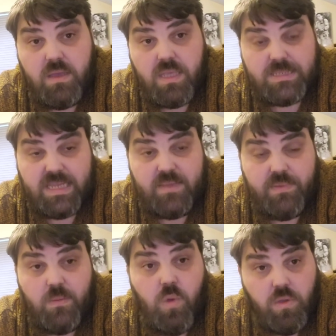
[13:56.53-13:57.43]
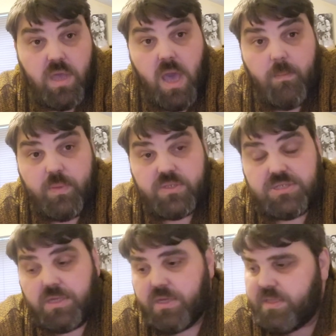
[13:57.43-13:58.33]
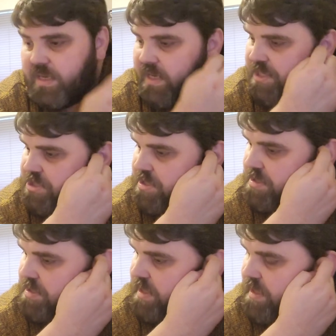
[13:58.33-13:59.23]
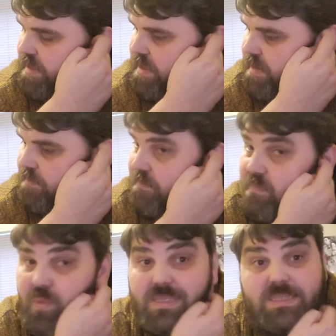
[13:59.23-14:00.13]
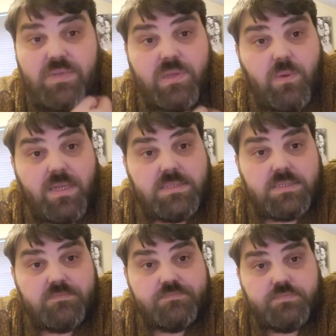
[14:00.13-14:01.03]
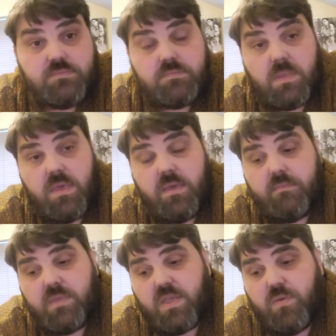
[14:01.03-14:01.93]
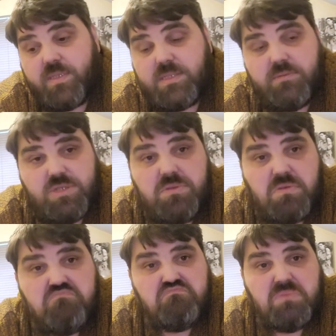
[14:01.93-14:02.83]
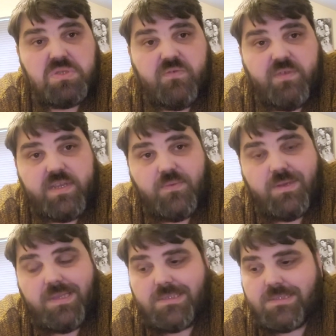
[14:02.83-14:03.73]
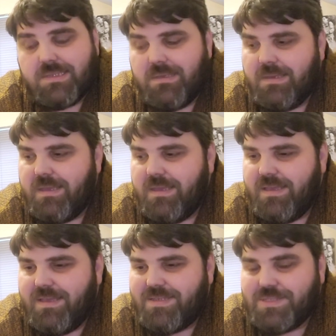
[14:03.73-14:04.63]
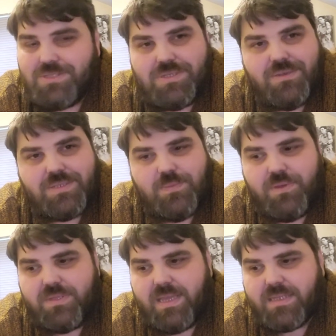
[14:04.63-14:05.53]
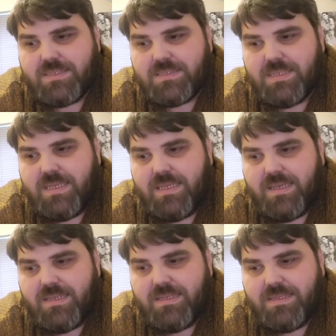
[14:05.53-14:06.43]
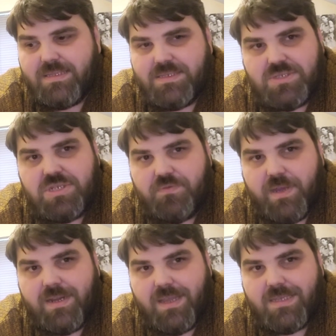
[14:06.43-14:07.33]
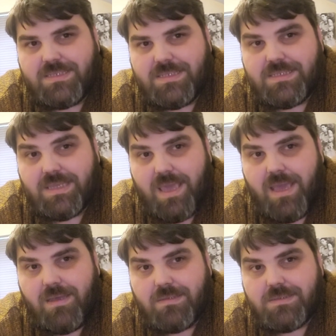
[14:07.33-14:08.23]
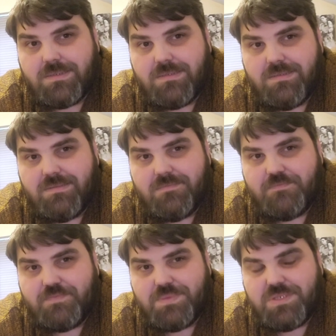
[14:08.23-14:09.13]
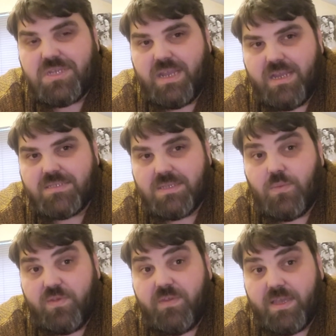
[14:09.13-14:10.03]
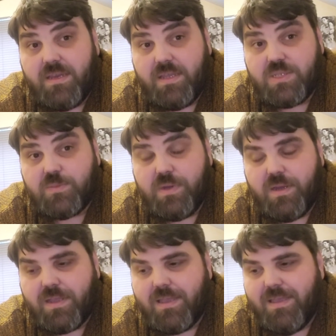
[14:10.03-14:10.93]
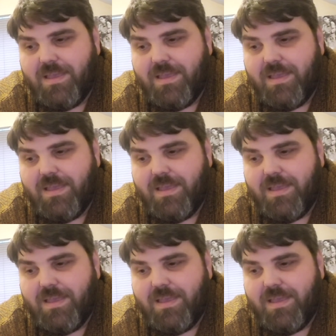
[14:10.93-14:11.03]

asleep and woke up. She heard the collision and went to see what it was. Inquisitive, she must go find out what it is. So she goes up on deck to see, and she realizes the chaos. She hears that we've hit an iceberg,